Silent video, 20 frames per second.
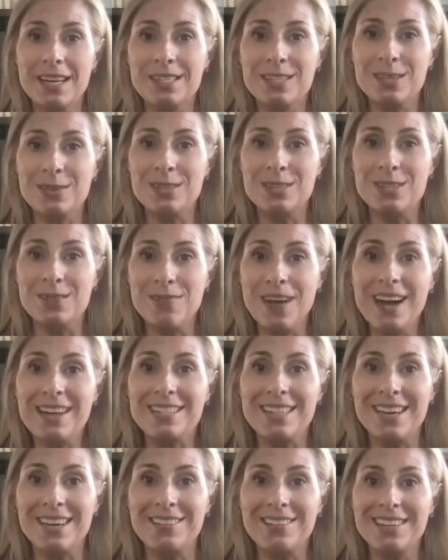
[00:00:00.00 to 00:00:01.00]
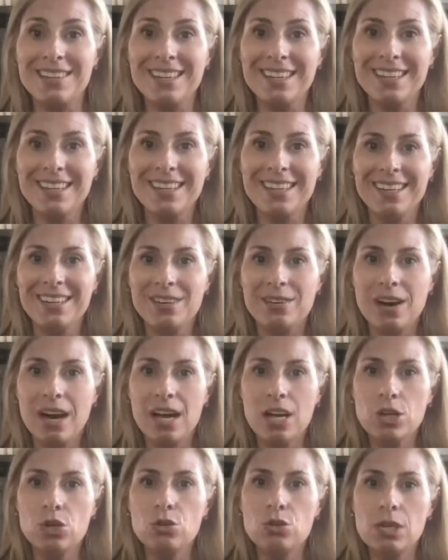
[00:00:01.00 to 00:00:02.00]
so it's effective,
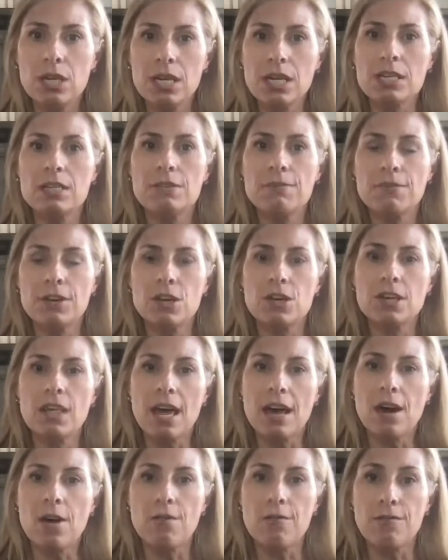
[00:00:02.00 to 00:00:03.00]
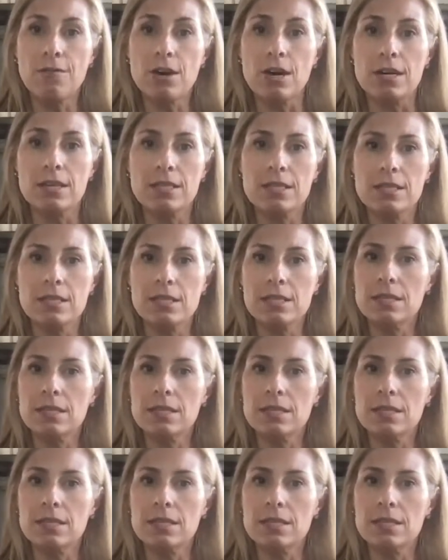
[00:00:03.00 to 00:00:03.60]
right? You need to figure that out first.